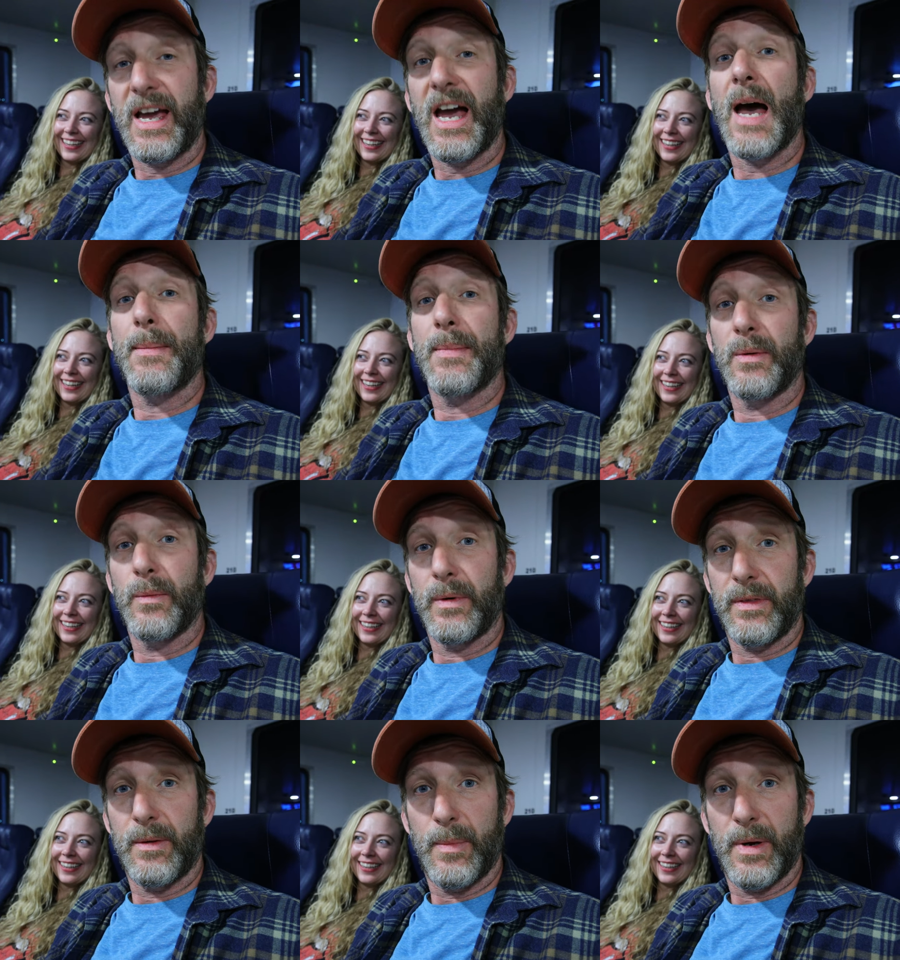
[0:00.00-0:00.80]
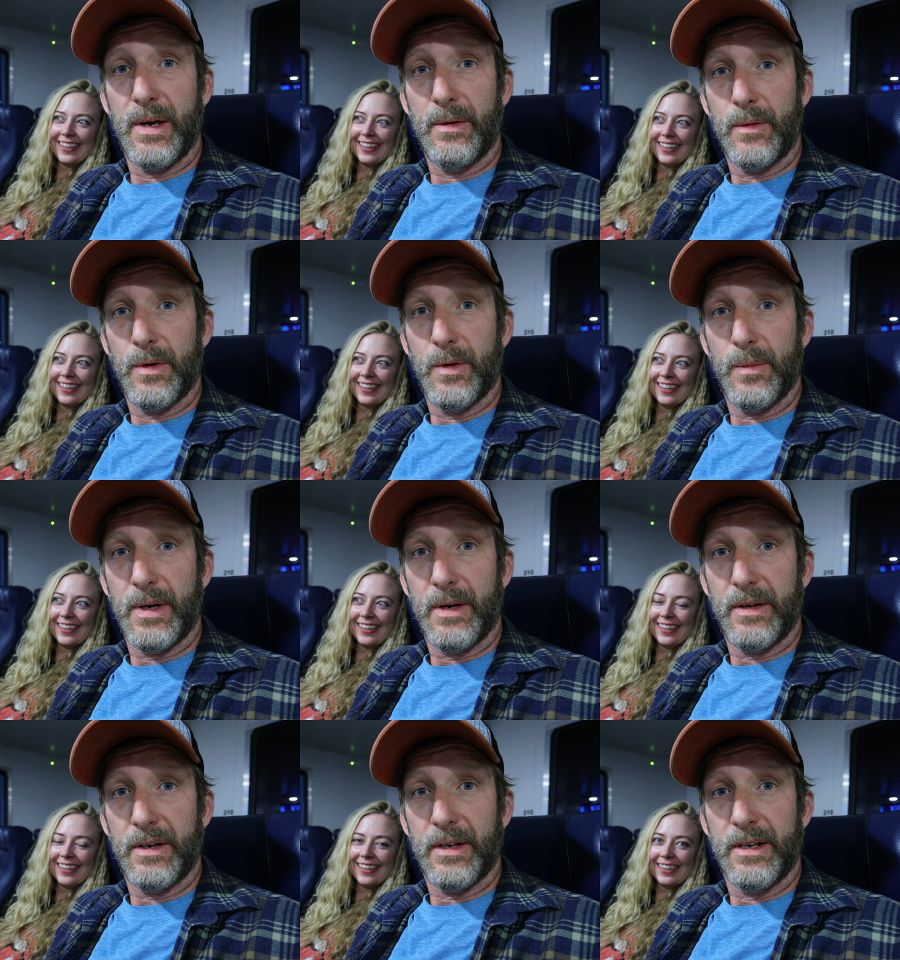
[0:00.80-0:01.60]
Speaker 1: cabin with the bedroom
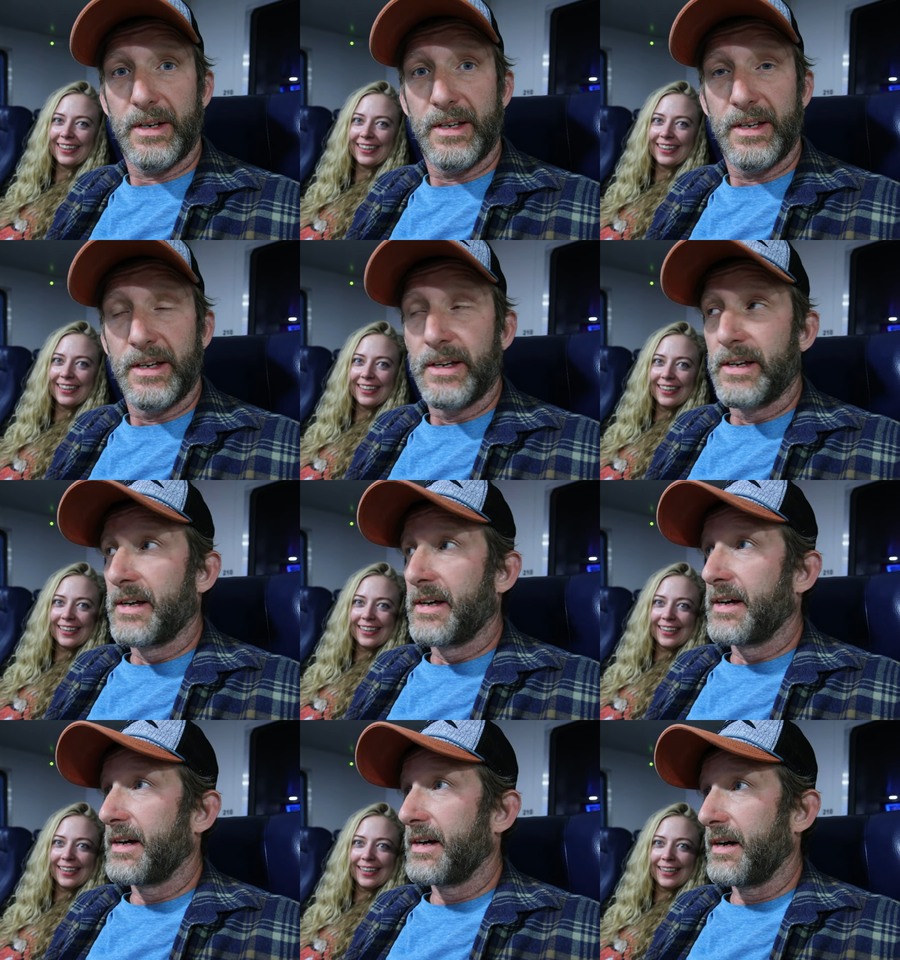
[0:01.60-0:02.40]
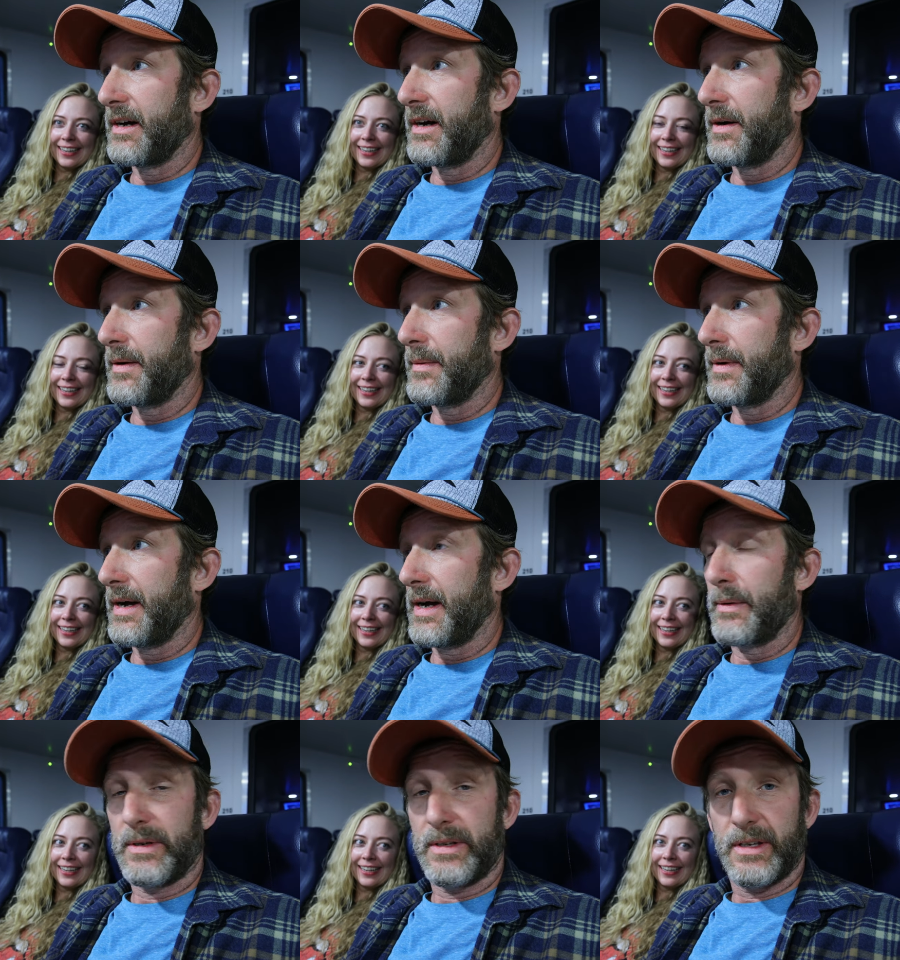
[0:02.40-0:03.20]
area, I
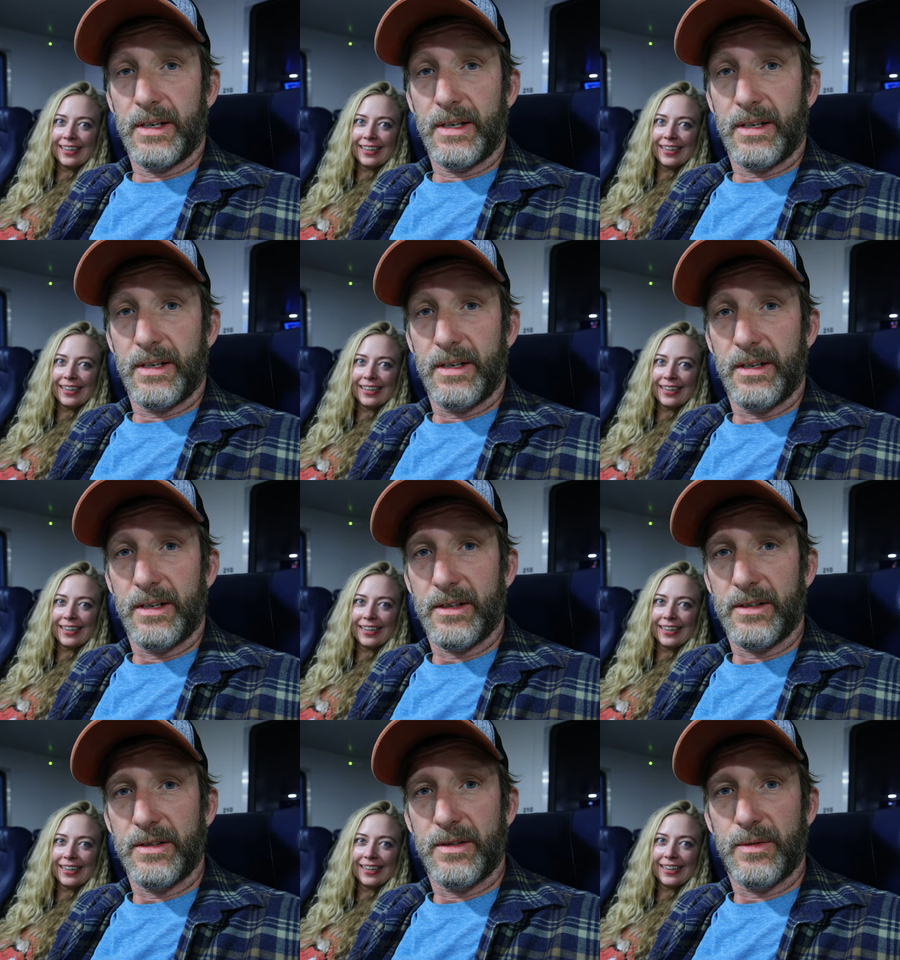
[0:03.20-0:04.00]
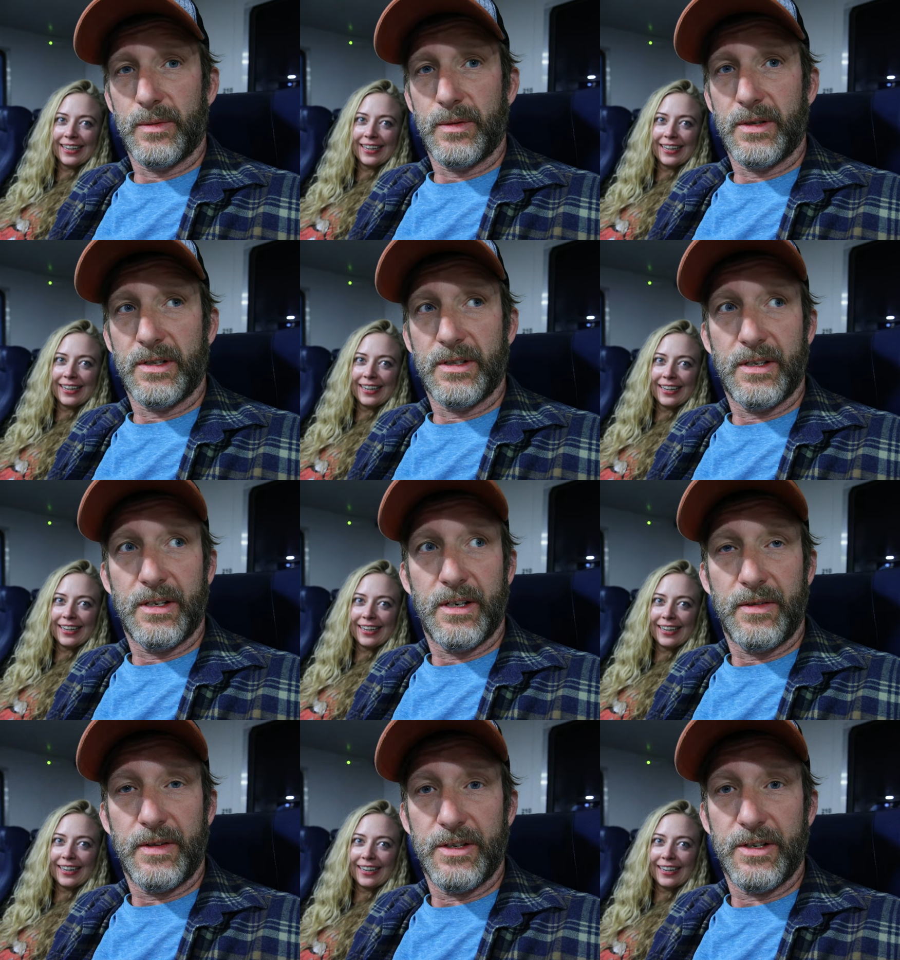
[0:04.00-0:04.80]
would think, because we're just in here
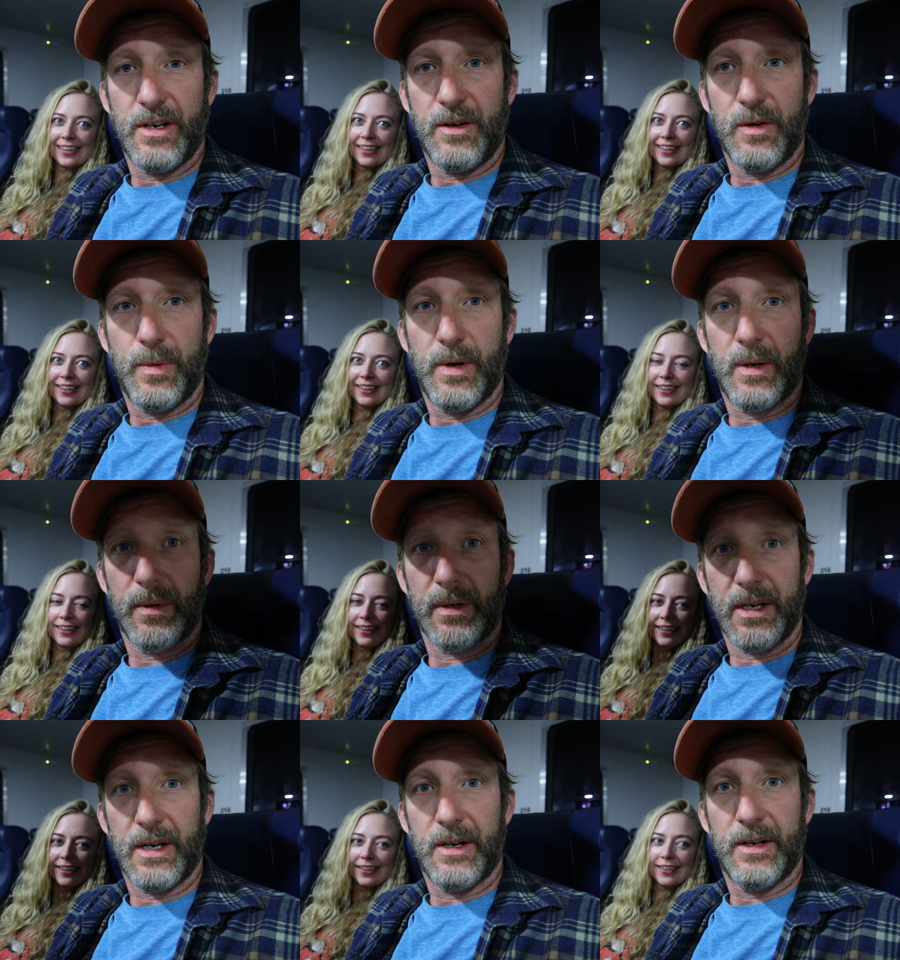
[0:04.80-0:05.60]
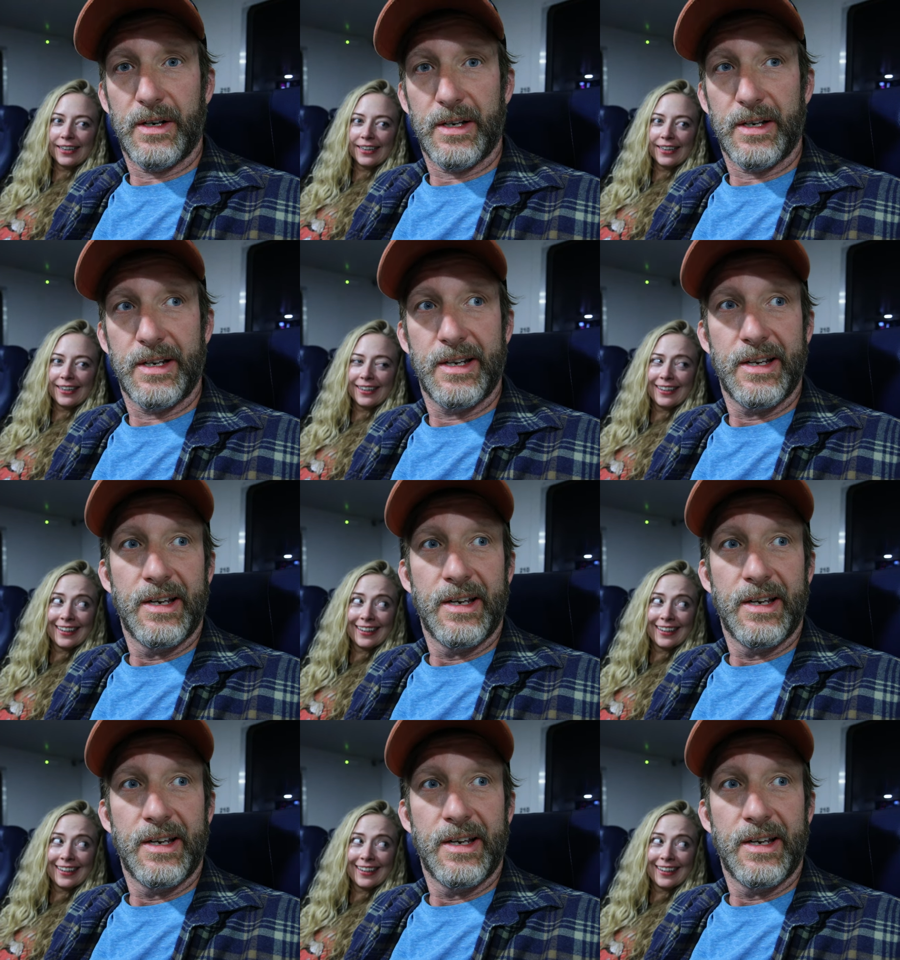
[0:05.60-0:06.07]
in the general public area.